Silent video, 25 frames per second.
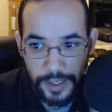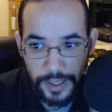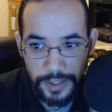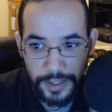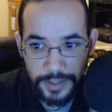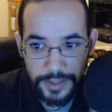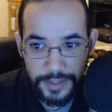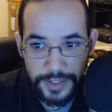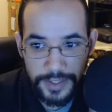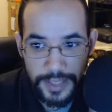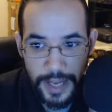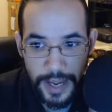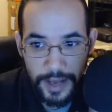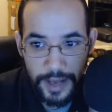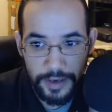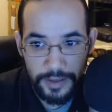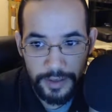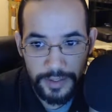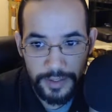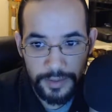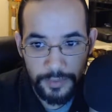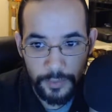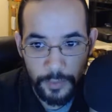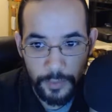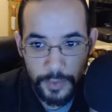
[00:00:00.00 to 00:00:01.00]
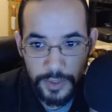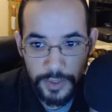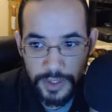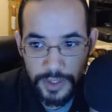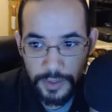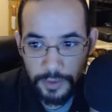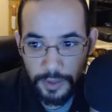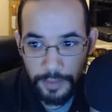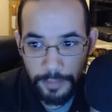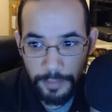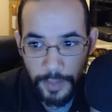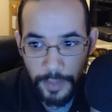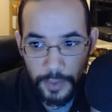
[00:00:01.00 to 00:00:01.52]
Saturn. We're
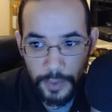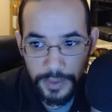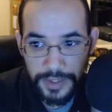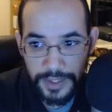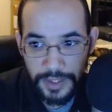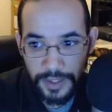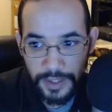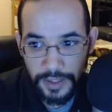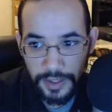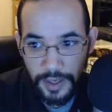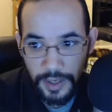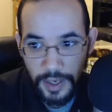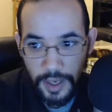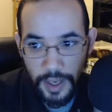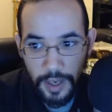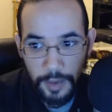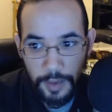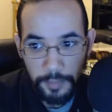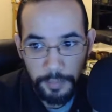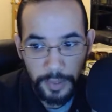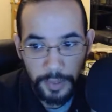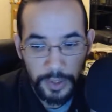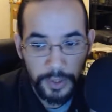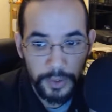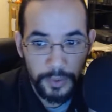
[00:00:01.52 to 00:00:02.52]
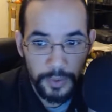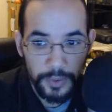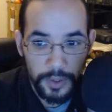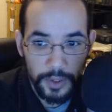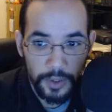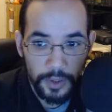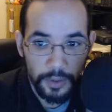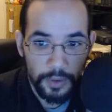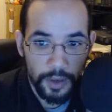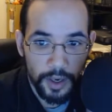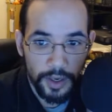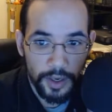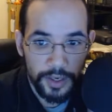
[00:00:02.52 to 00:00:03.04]
still opposing
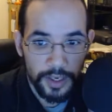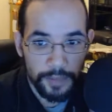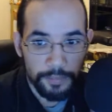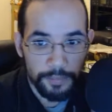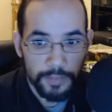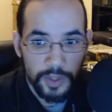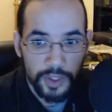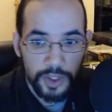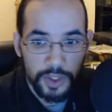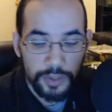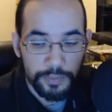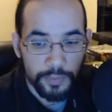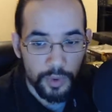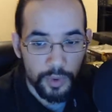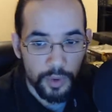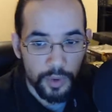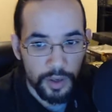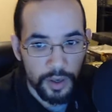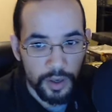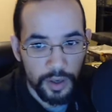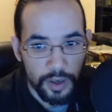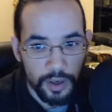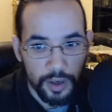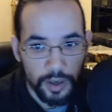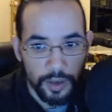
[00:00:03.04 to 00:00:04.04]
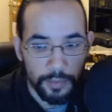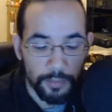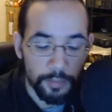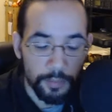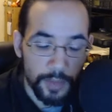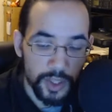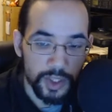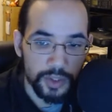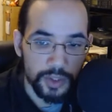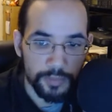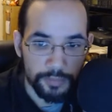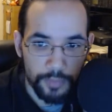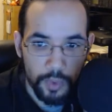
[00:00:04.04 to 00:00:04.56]
Pluto on a much more
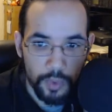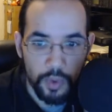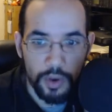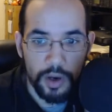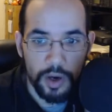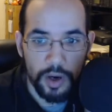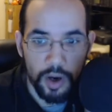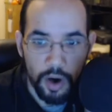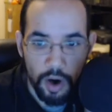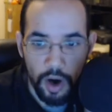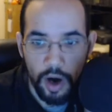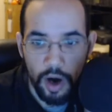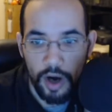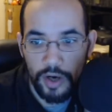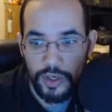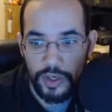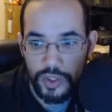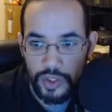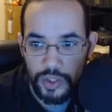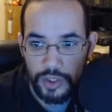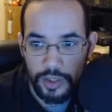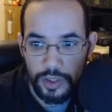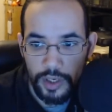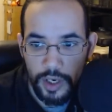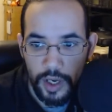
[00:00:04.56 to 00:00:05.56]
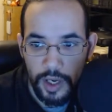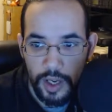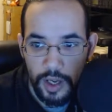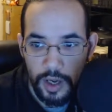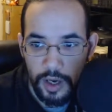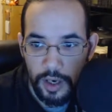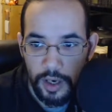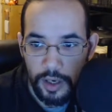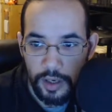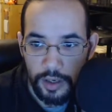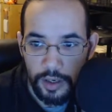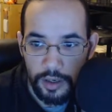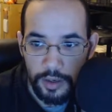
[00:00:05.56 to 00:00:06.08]
harsh
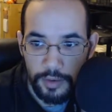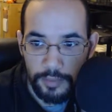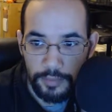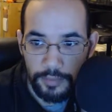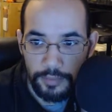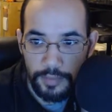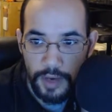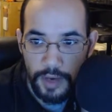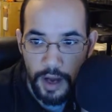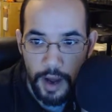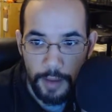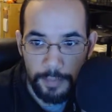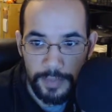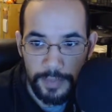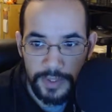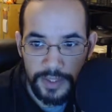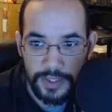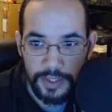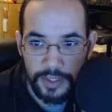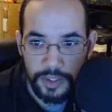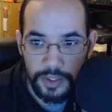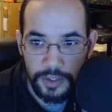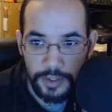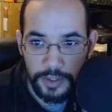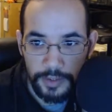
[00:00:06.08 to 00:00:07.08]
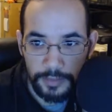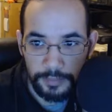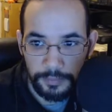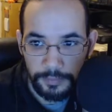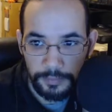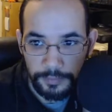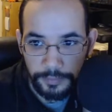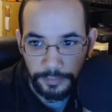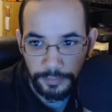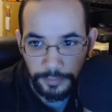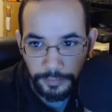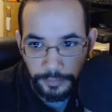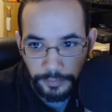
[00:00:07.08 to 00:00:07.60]
opposition.
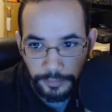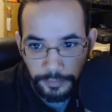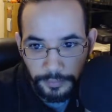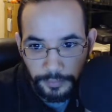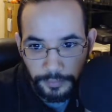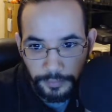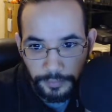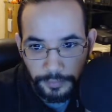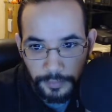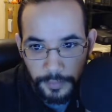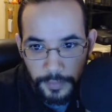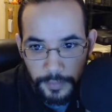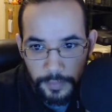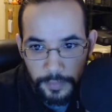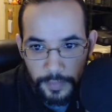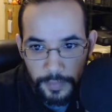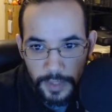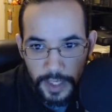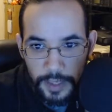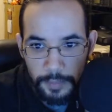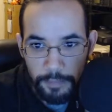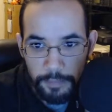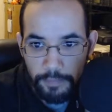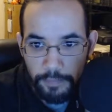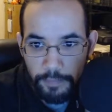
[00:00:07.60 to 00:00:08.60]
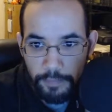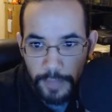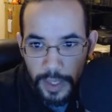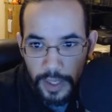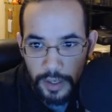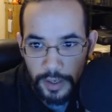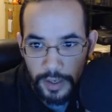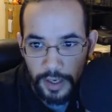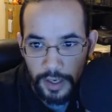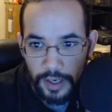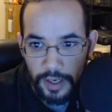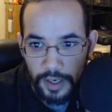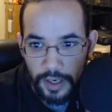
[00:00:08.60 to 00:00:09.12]

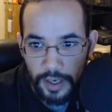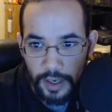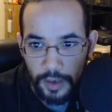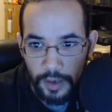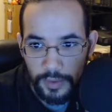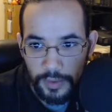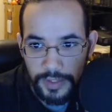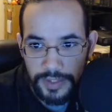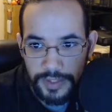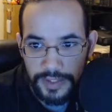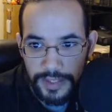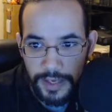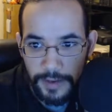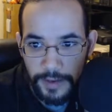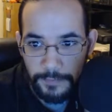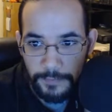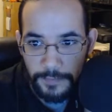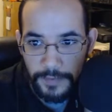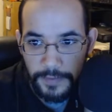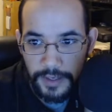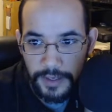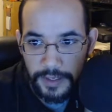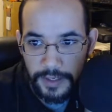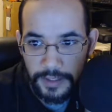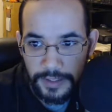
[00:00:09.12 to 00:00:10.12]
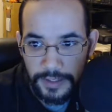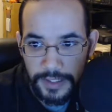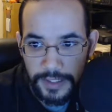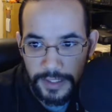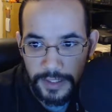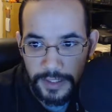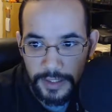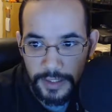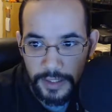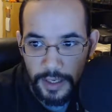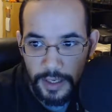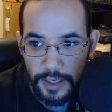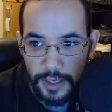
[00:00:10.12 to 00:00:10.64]
But
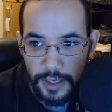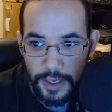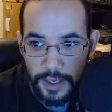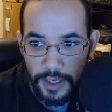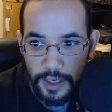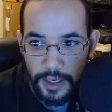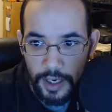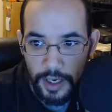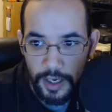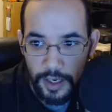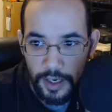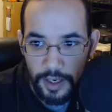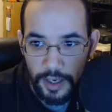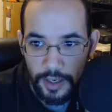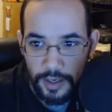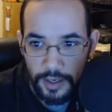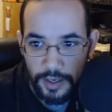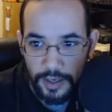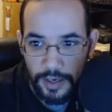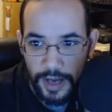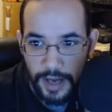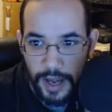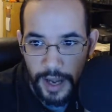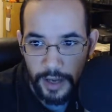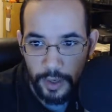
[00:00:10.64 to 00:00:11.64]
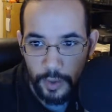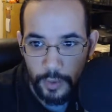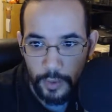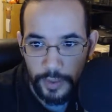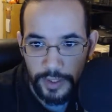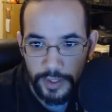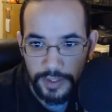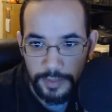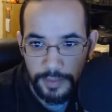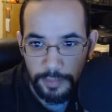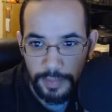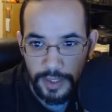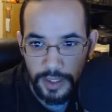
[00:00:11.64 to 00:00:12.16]
definitely not going
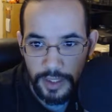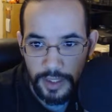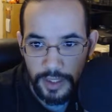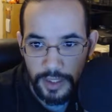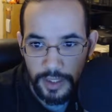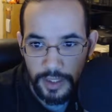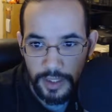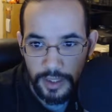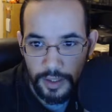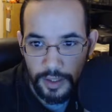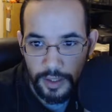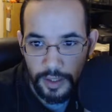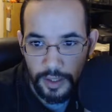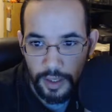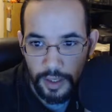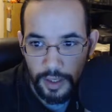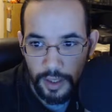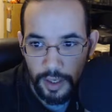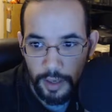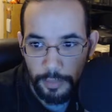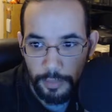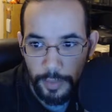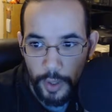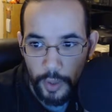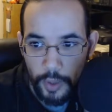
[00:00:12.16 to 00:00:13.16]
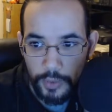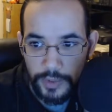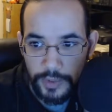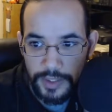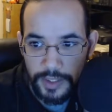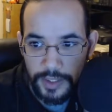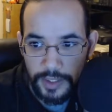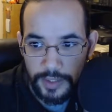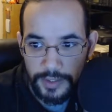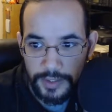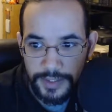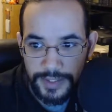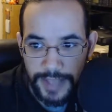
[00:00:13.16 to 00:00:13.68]
to be
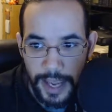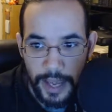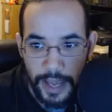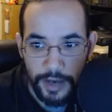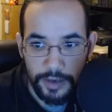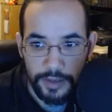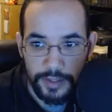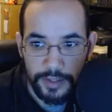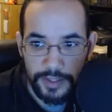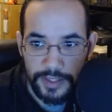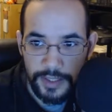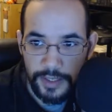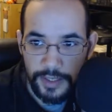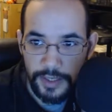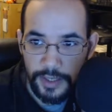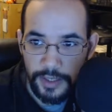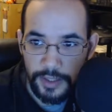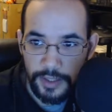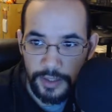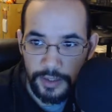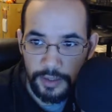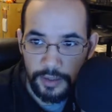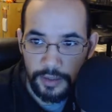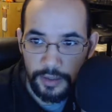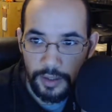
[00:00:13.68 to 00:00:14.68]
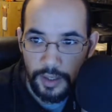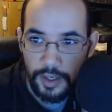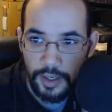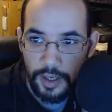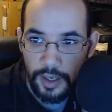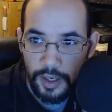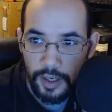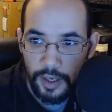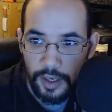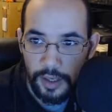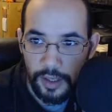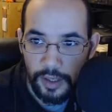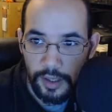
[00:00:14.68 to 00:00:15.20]
opposing Saturn today.
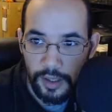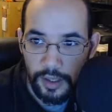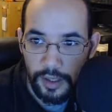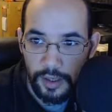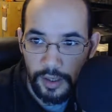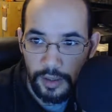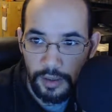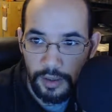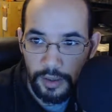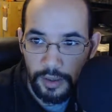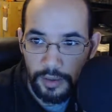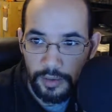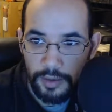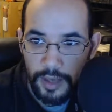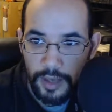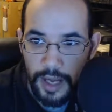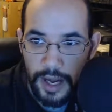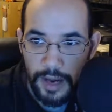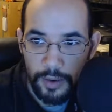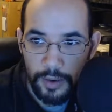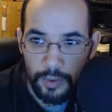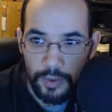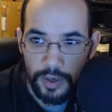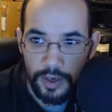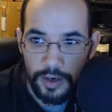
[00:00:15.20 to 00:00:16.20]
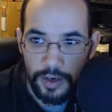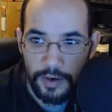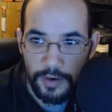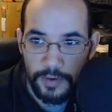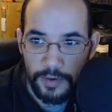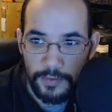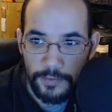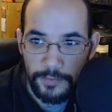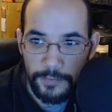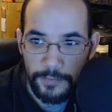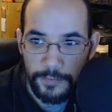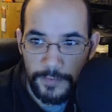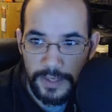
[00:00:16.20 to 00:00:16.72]
Our
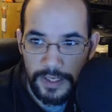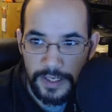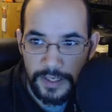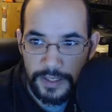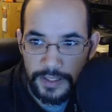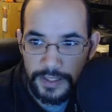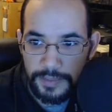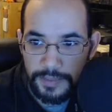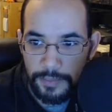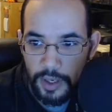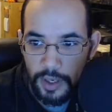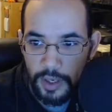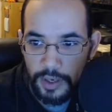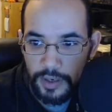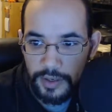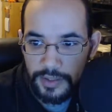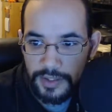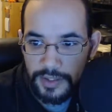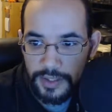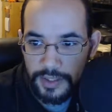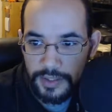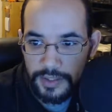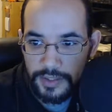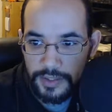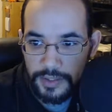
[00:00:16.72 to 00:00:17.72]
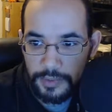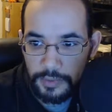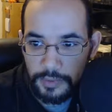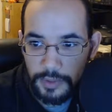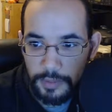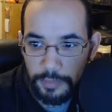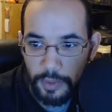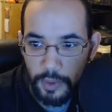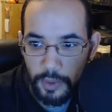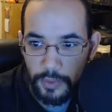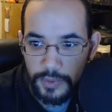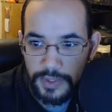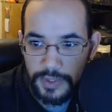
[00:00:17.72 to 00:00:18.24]
Venus Mars is still
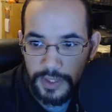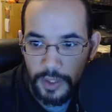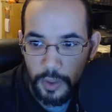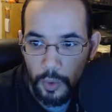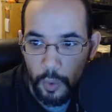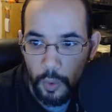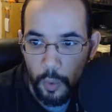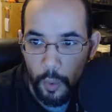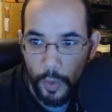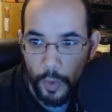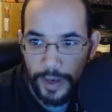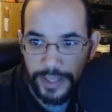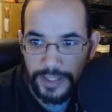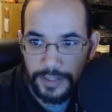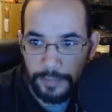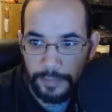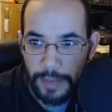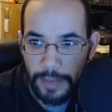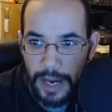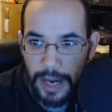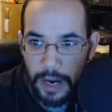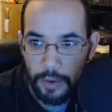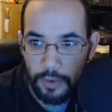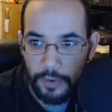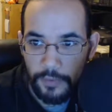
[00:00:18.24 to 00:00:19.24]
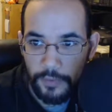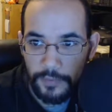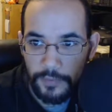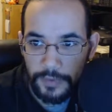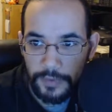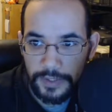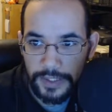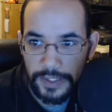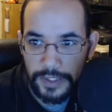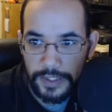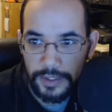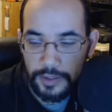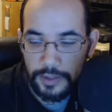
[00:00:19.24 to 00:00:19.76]
opposing quite
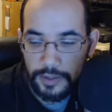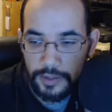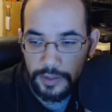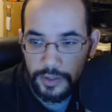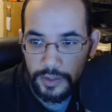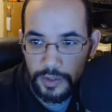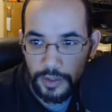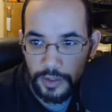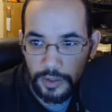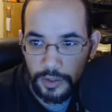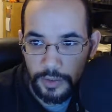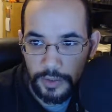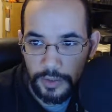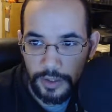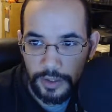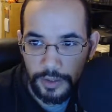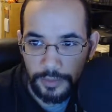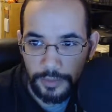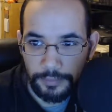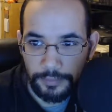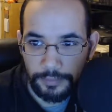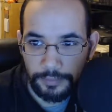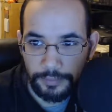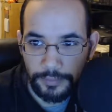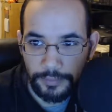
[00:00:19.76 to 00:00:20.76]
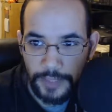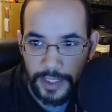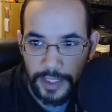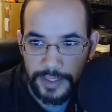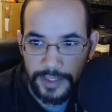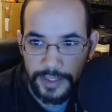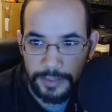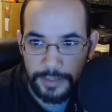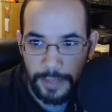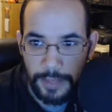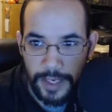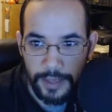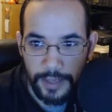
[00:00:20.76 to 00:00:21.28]
powerfully, so
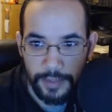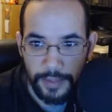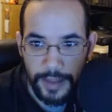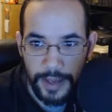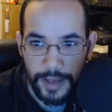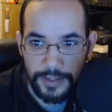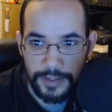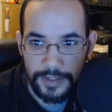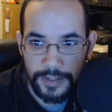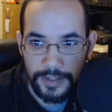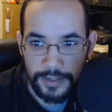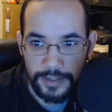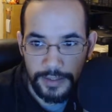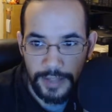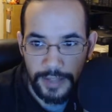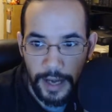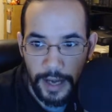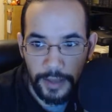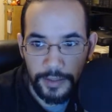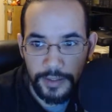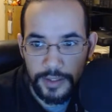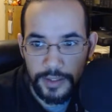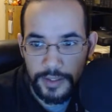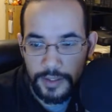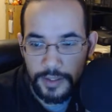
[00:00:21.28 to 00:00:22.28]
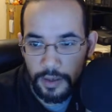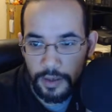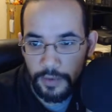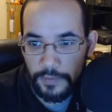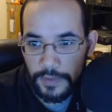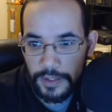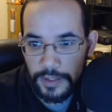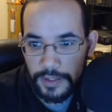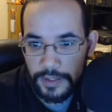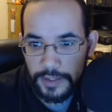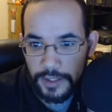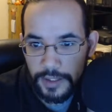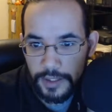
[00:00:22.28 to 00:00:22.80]
expect that to not dissolve
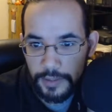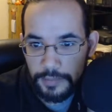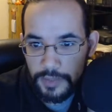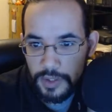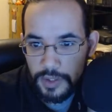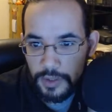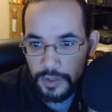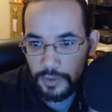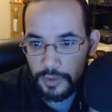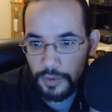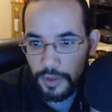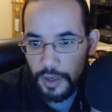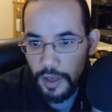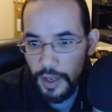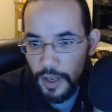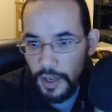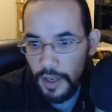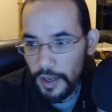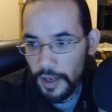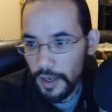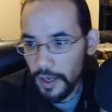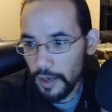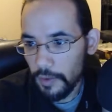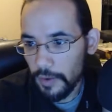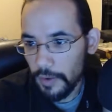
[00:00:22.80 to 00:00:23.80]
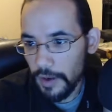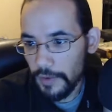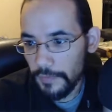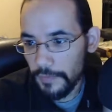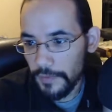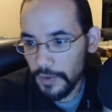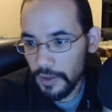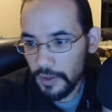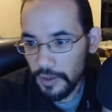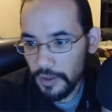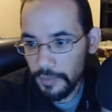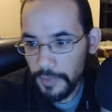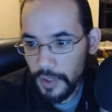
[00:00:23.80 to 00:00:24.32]
anytime soon.
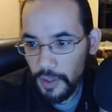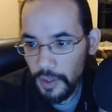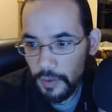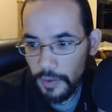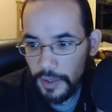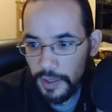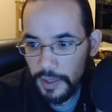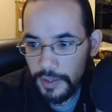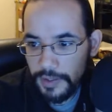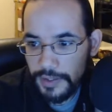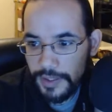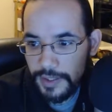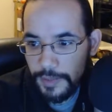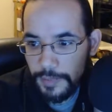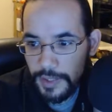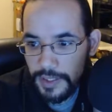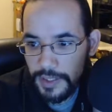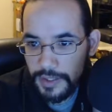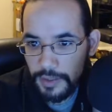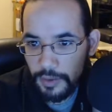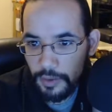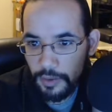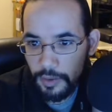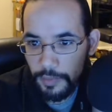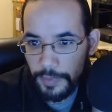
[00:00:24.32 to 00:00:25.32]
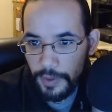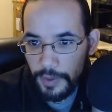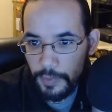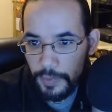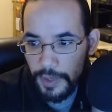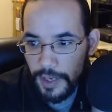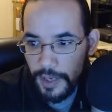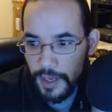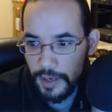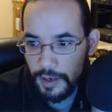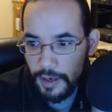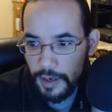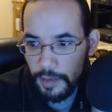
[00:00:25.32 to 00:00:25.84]
However, let me go ahead and dim this a little bit. We
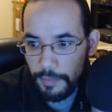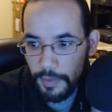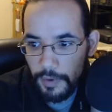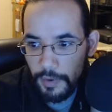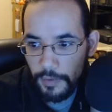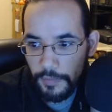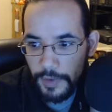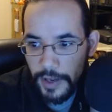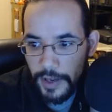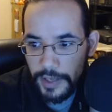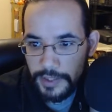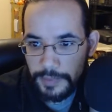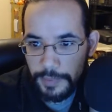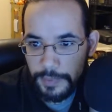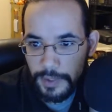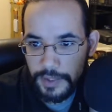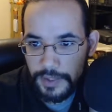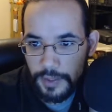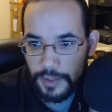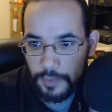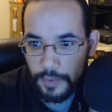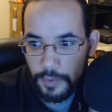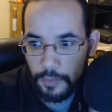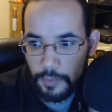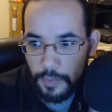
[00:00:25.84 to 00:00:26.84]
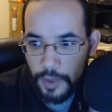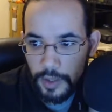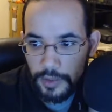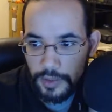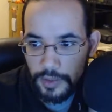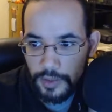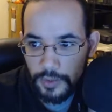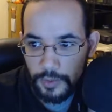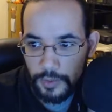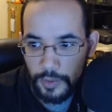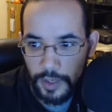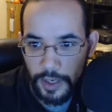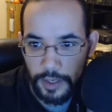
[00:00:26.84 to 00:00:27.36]
got a number of aspects that we want
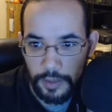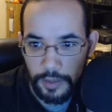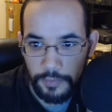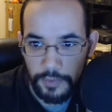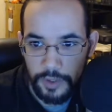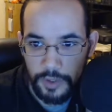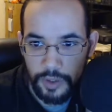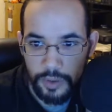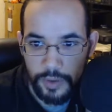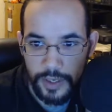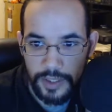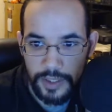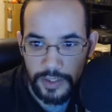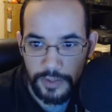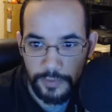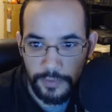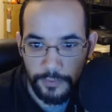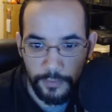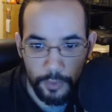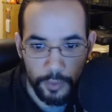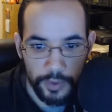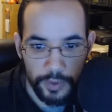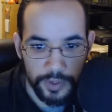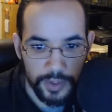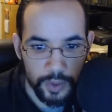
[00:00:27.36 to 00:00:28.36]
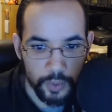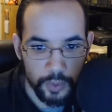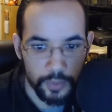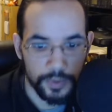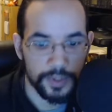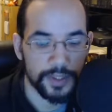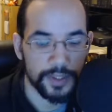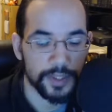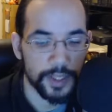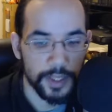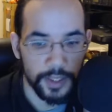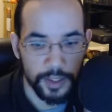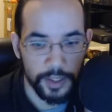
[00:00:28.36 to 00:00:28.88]
to kind of address for
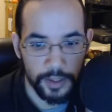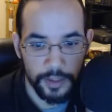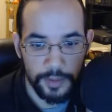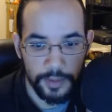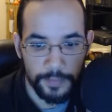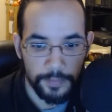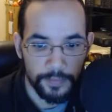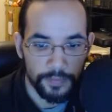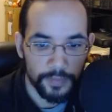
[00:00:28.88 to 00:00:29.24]
today.